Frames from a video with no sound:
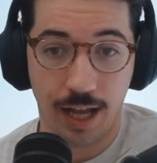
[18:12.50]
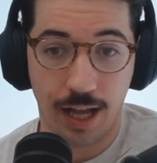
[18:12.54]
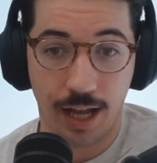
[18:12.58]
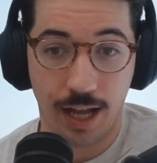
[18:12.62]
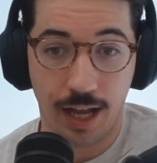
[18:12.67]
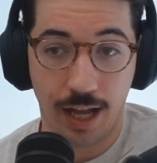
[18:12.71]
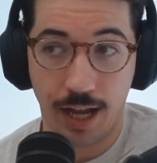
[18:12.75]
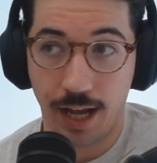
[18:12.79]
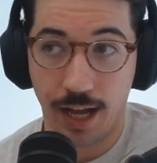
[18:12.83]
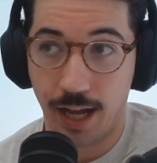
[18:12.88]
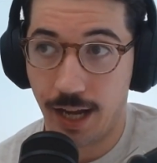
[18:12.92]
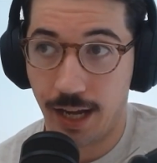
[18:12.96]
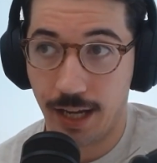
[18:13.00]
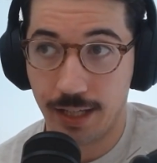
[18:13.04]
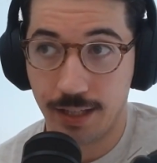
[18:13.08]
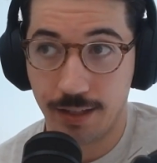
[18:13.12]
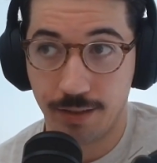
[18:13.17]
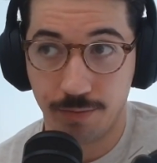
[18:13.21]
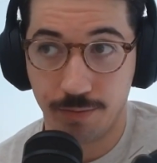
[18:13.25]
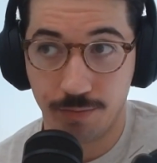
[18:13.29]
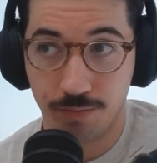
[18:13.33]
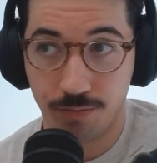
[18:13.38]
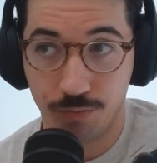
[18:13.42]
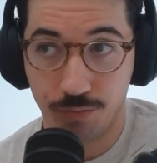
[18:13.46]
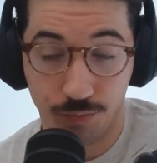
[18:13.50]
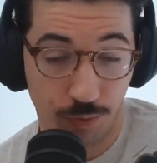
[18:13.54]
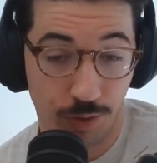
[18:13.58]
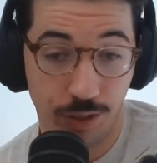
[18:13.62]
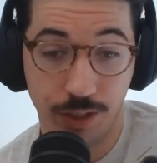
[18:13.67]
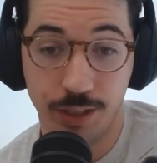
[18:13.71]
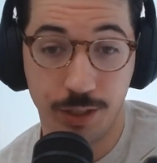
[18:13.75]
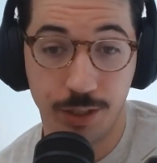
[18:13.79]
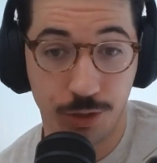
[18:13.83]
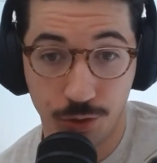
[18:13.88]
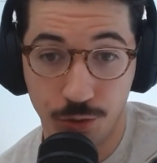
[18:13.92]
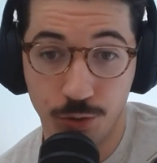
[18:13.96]
I
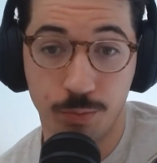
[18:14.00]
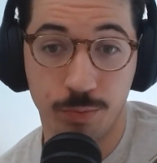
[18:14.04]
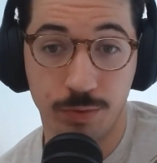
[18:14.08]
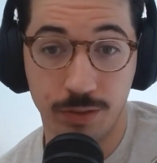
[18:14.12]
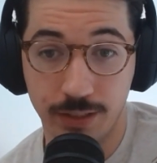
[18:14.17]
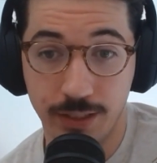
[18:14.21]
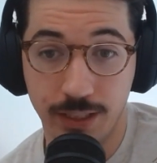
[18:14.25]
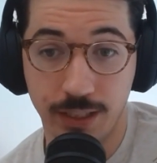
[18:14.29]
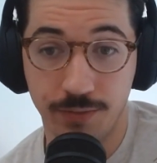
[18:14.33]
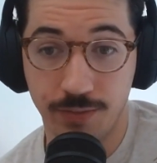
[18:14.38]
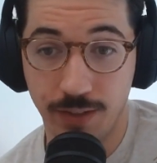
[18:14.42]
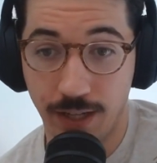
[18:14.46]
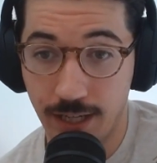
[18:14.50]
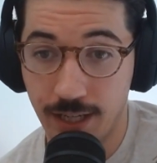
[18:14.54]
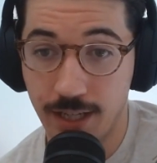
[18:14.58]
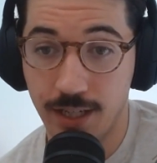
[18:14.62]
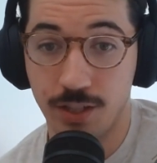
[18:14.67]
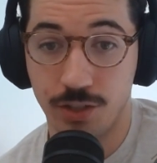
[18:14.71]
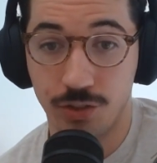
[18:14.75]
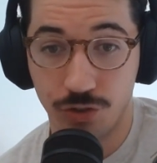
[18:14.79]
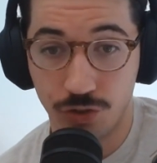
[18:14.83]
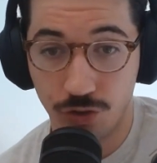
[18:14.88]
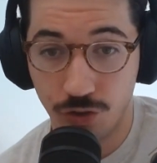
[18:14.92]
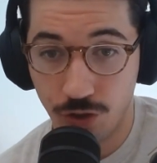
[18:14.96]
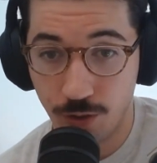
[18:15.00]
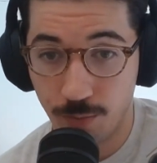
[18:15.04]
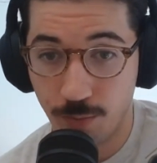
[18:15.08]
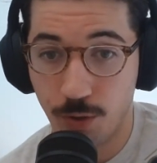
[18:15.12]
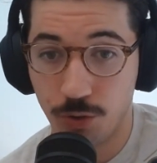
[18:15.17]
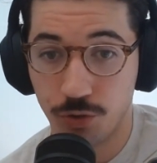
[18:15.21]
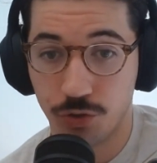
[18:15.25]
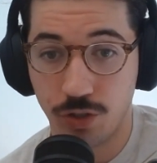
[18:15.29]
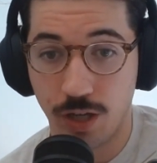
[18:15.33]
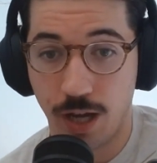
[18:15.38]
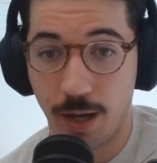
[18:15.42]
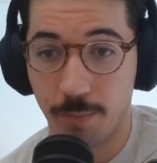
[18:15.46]
really do believe that it is the
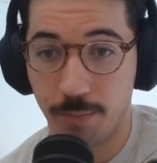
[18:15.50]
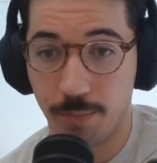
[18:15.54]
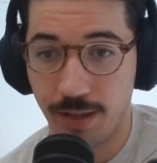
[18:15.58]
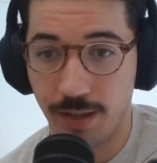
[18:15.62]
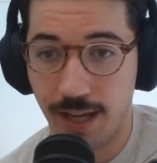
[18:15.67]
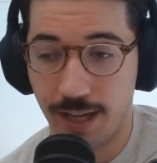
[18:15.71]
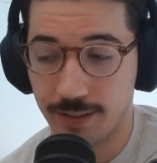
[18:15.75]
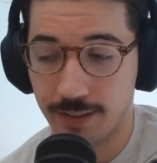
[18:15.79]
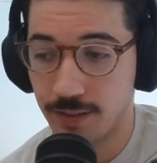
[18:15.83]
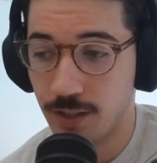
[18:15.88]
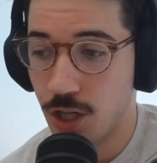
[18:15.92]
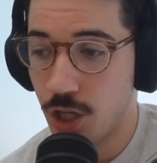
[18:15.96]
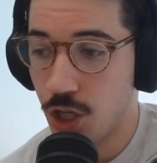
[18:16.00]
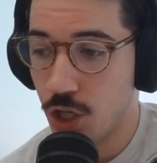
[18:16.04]
most complex.